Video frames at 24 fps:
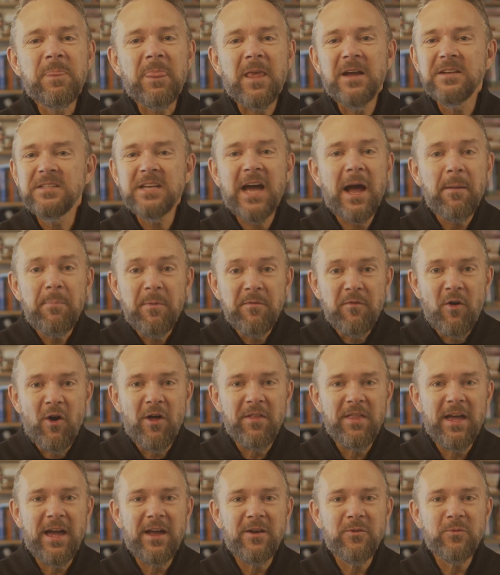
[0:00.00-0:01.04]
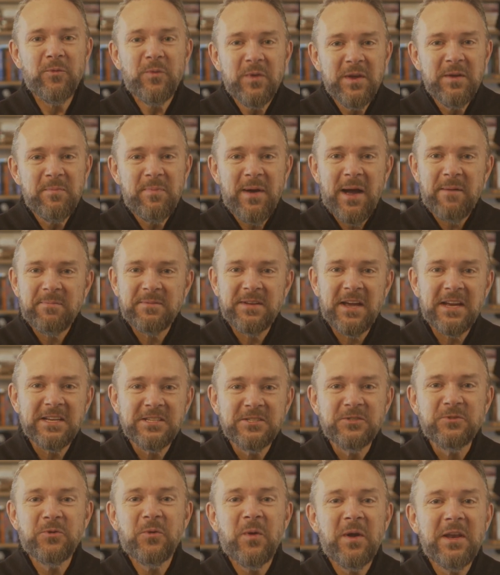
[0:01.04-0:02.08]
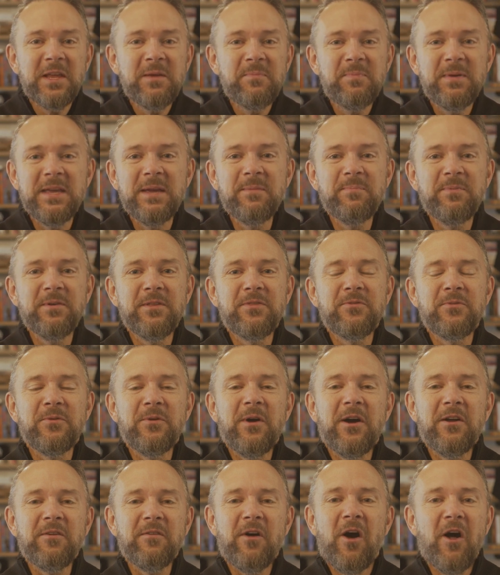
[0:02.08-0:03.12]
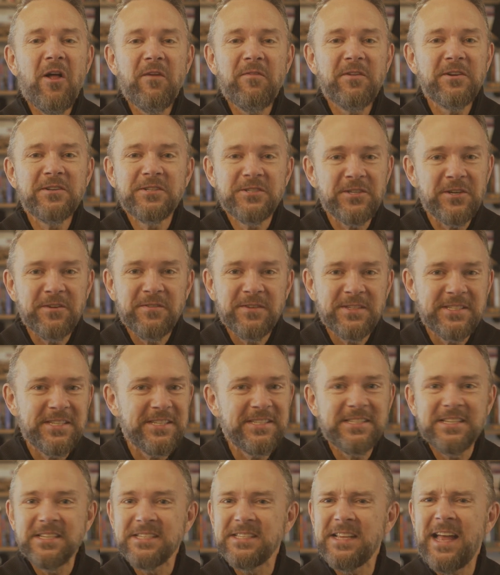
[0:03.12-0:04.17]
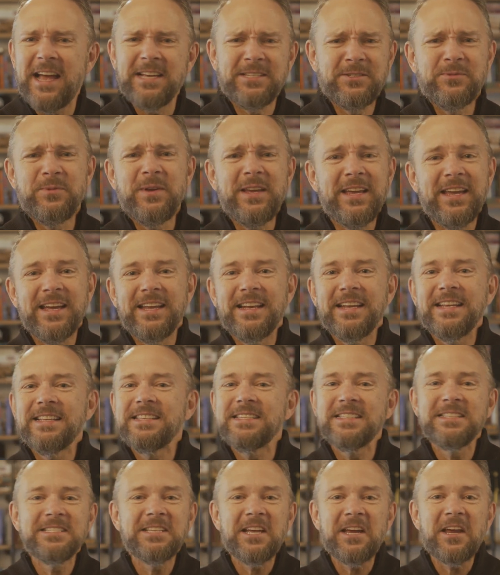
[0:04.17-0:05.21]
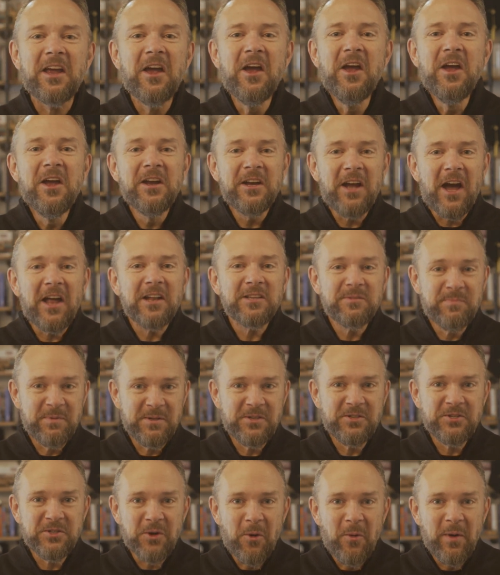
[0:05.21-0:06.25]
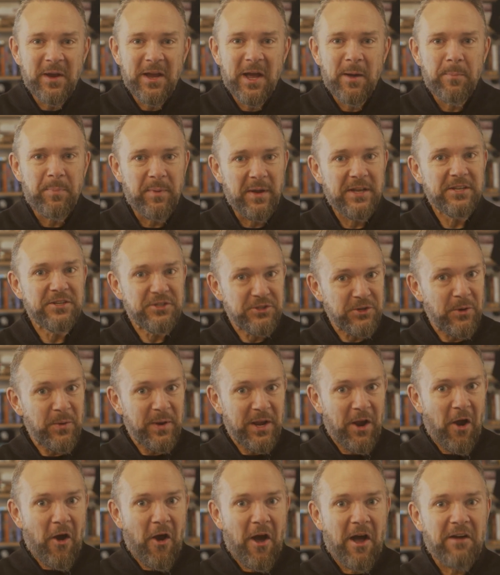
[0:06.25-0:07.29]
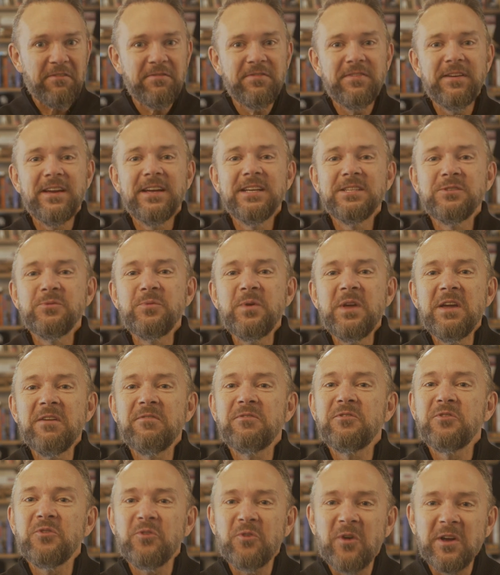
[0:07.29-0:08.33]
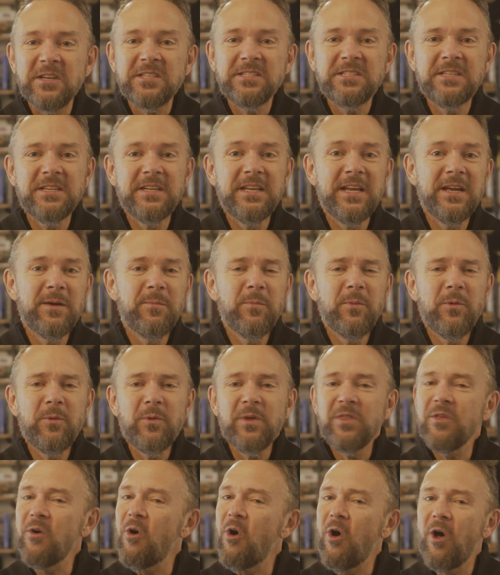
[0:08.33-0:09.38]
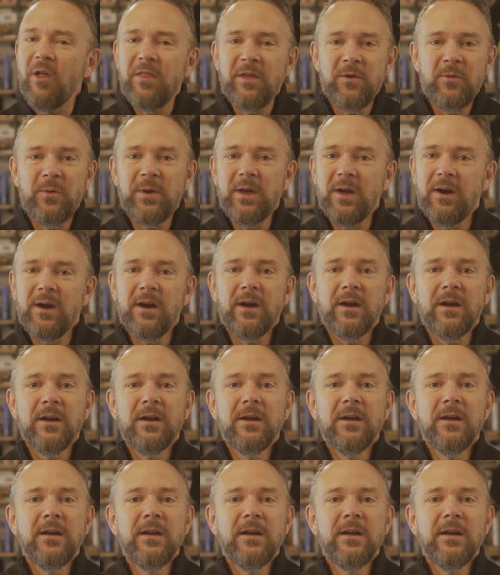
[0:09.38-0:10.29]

On top of all that, we baptized 20 people throughout all of our services this last weekend. It's like God has been showing up and showing off as we have trusted Him with all that we are.